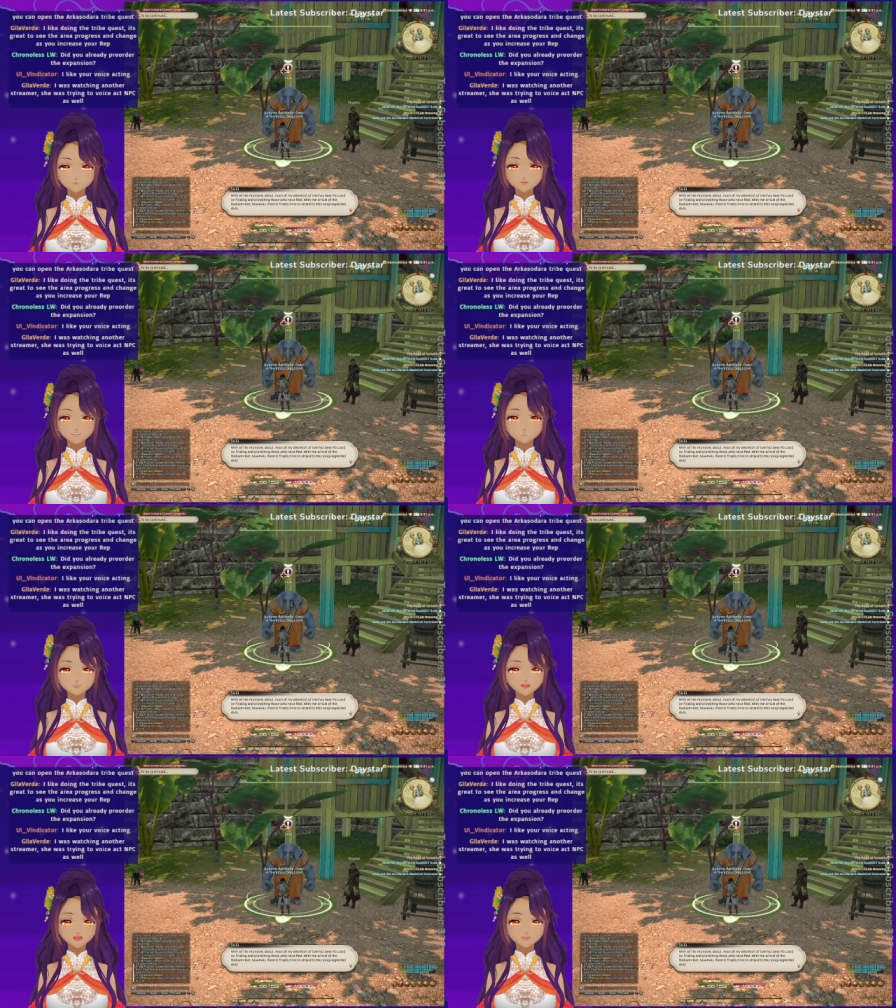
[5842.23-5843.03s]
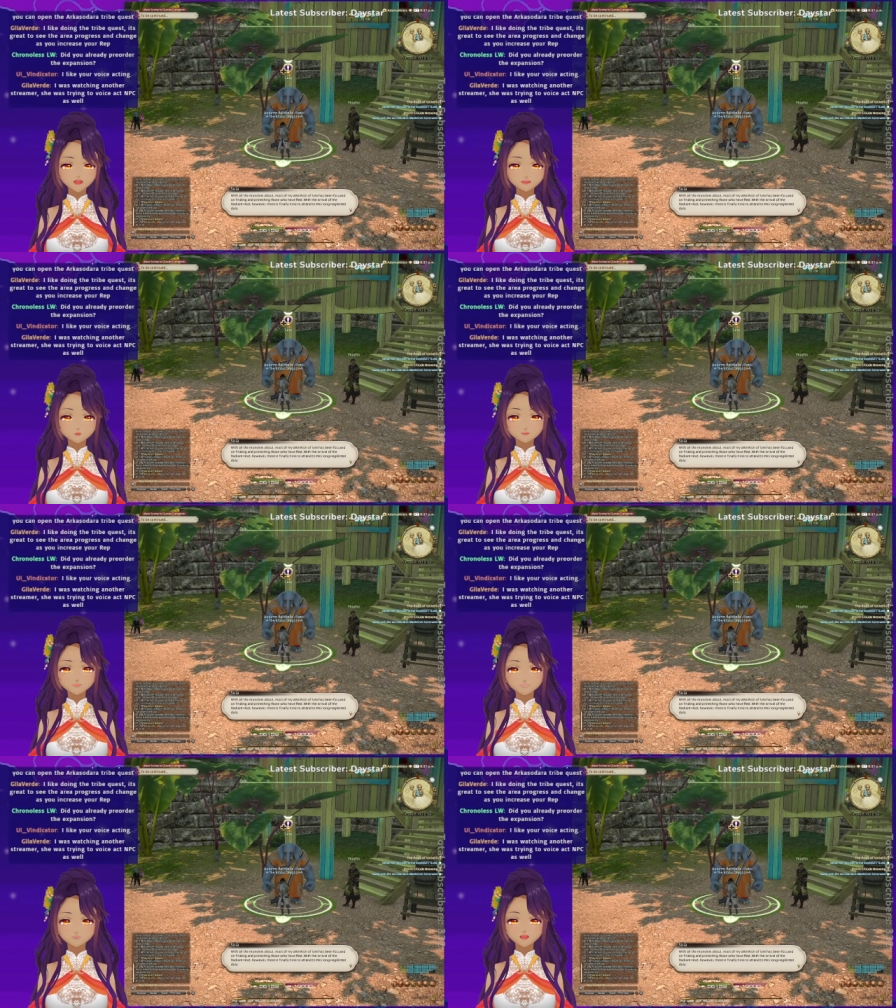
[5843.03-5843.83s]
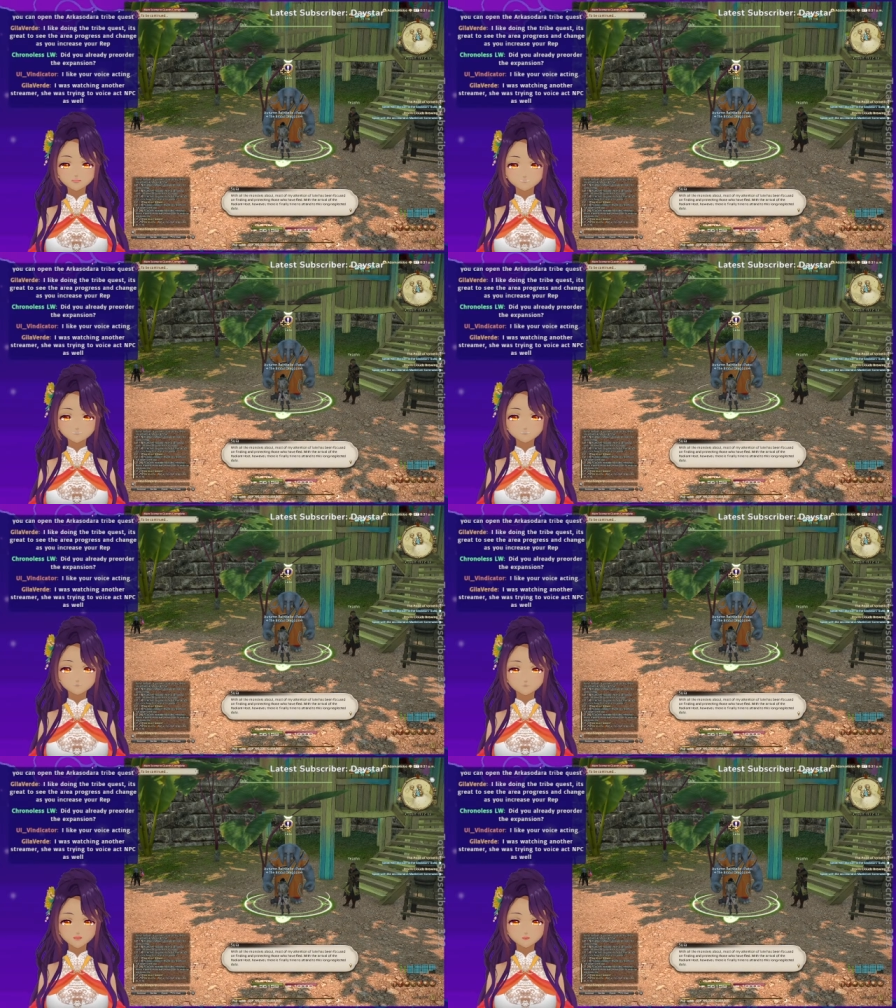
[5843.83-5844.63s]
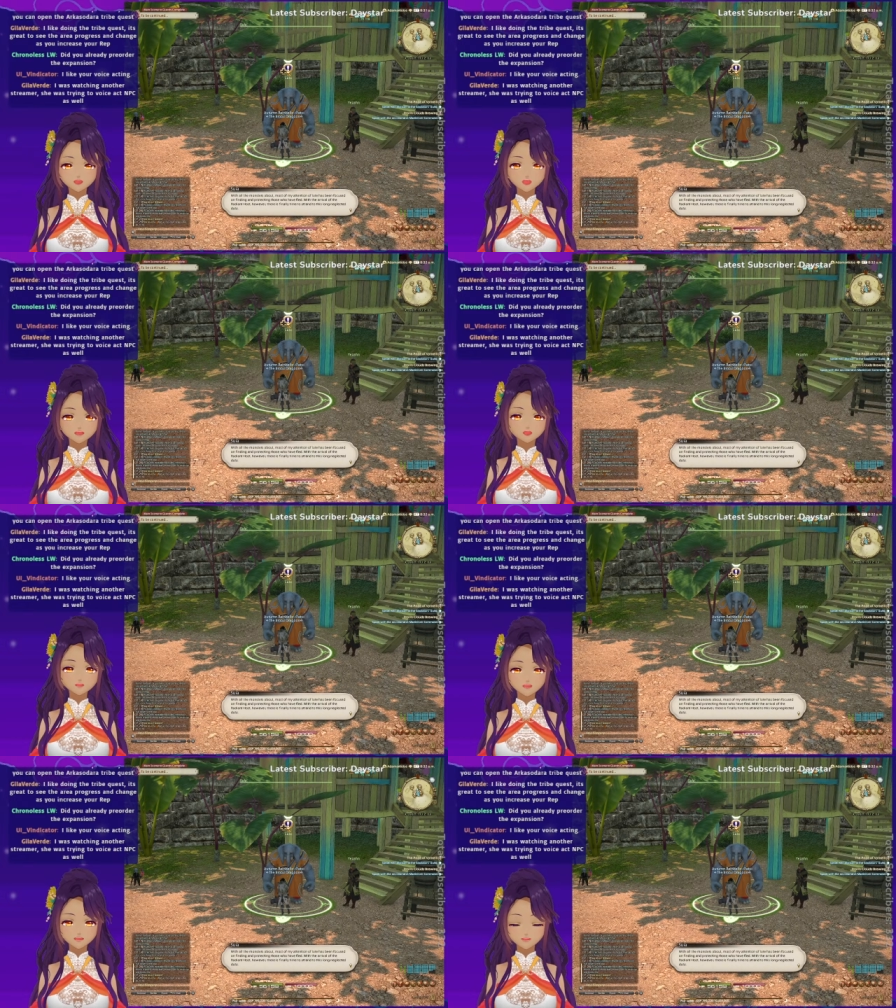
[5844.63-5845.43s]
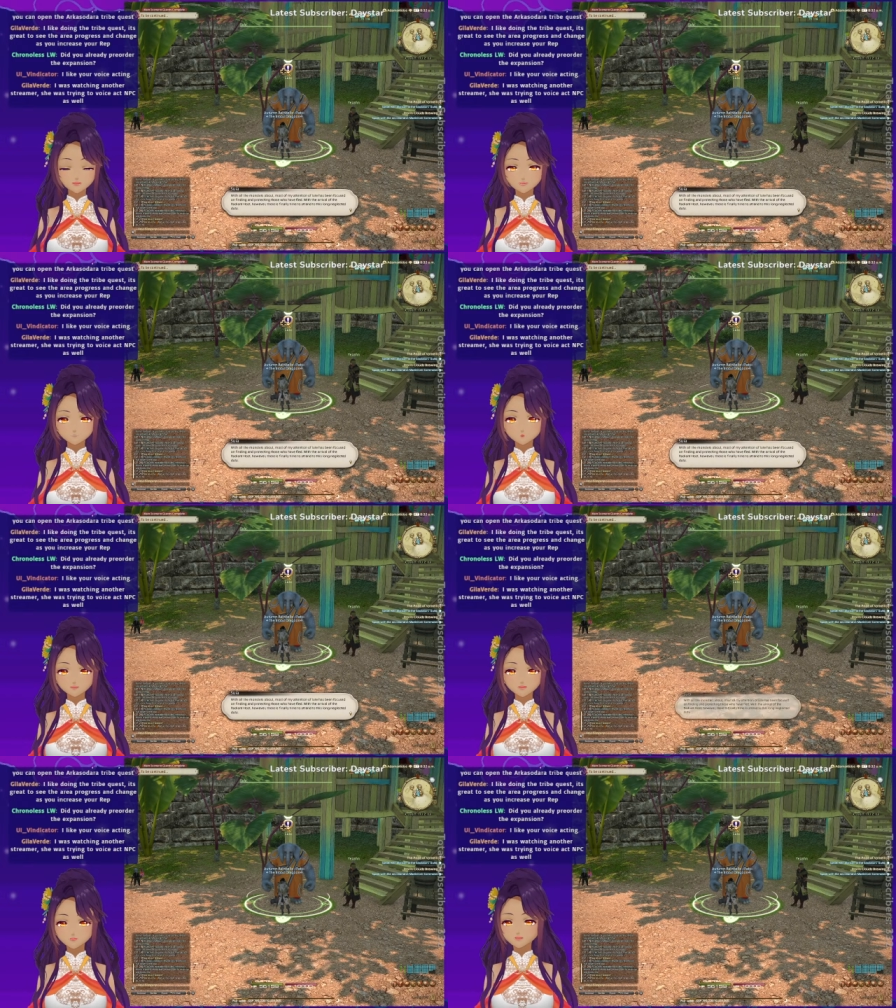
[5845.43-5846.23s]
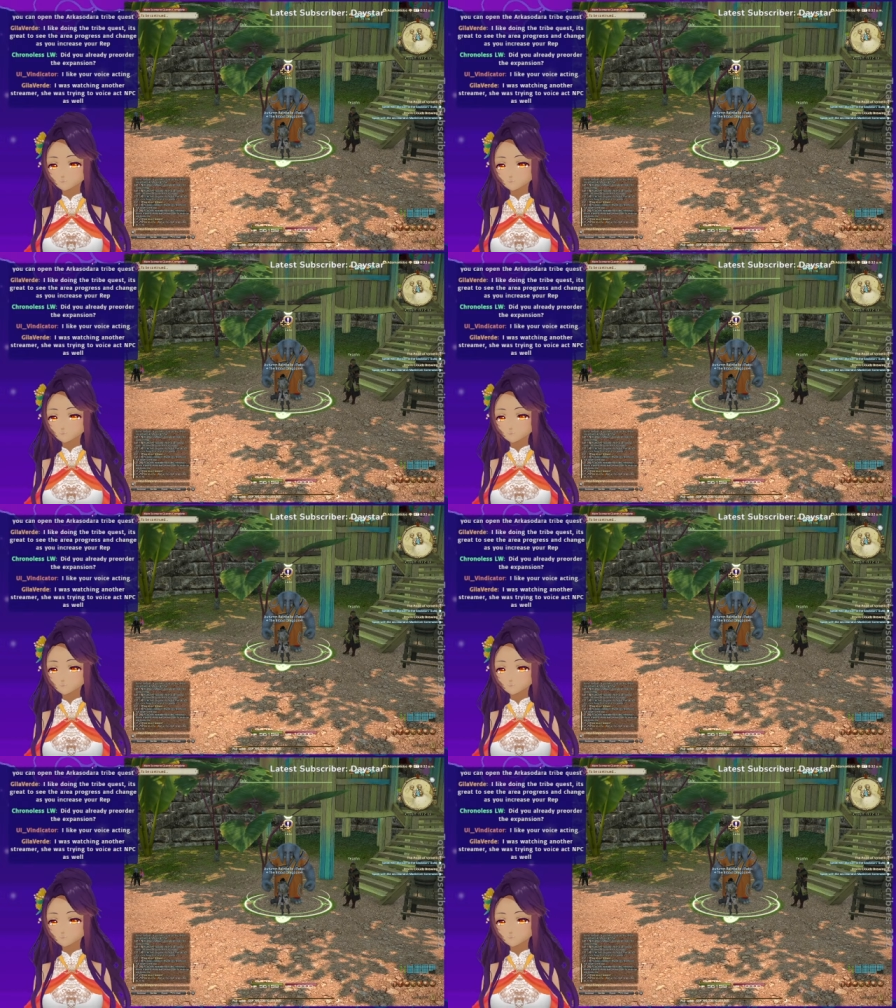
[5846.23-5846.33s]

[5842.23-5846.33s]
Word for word: there is finally time to attend to this long-neglected duty.